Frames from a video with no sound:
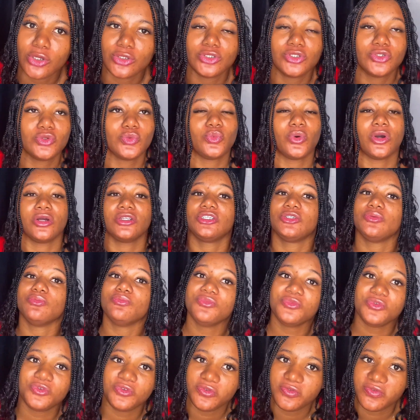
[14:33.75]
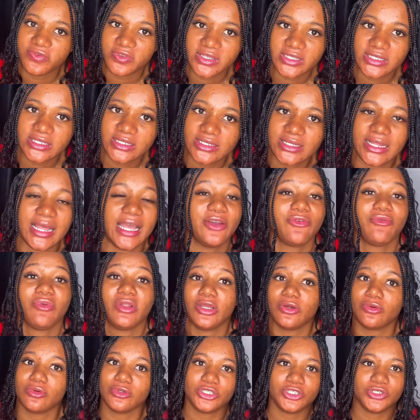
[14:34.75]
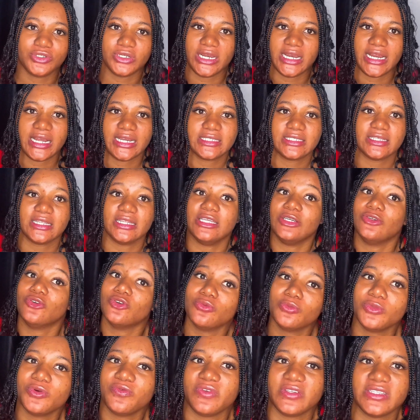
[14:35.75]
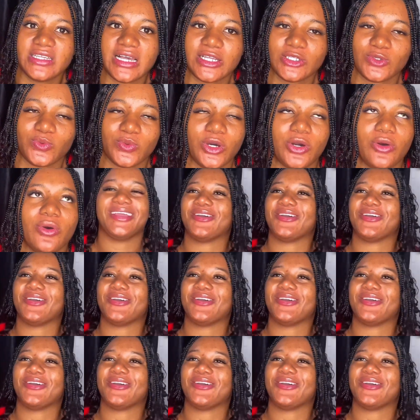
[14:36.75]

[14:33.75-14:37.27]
to watch movies, like really good thrillers, legal movies as well.